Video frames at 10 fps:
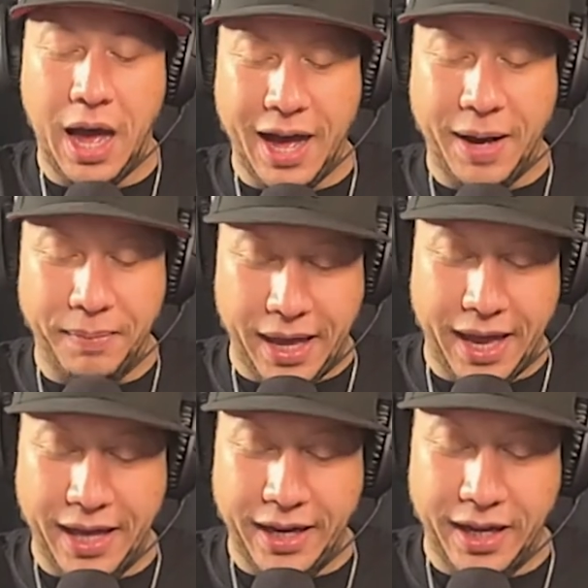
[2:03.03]
Um,
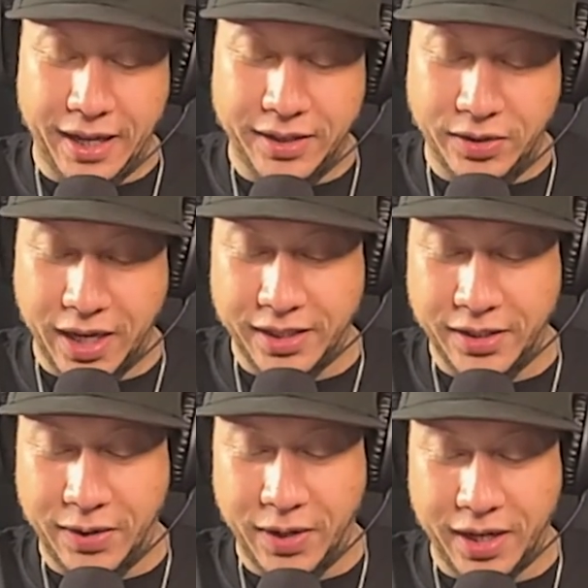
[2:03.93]
and uh, as you guys
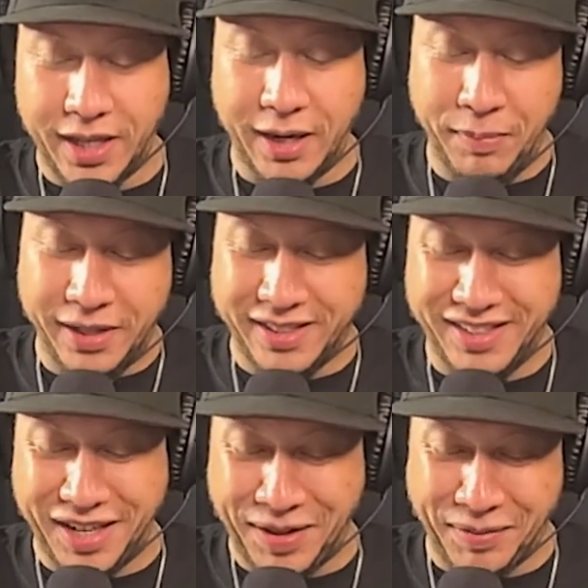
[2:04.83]
know, uh, Ken Means is
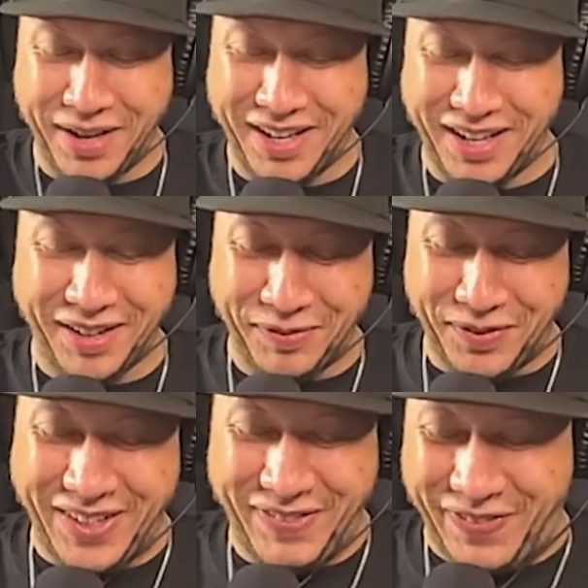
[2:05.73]
taking the
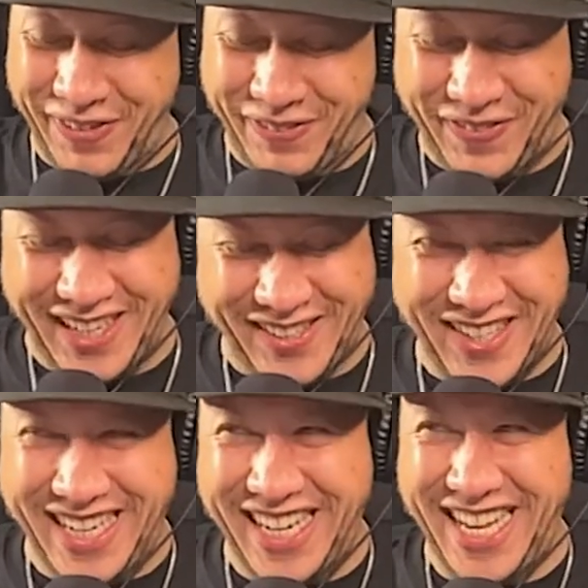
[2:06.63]
full effect
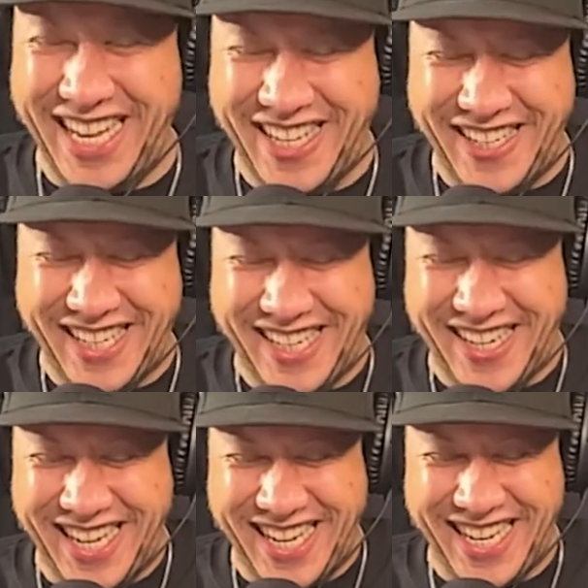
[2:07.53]
right
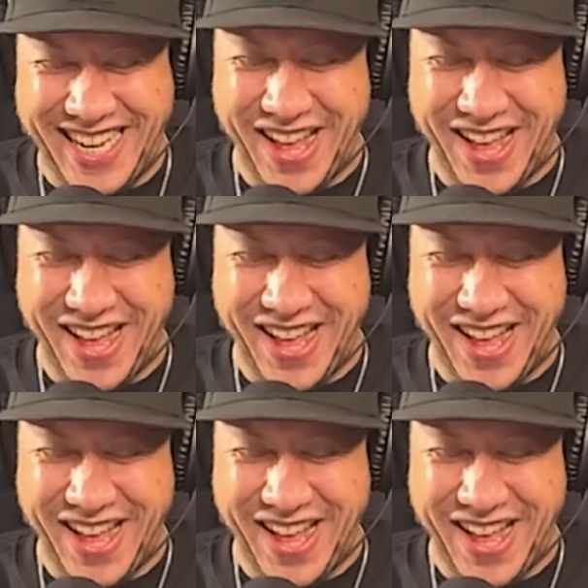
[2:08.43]
now.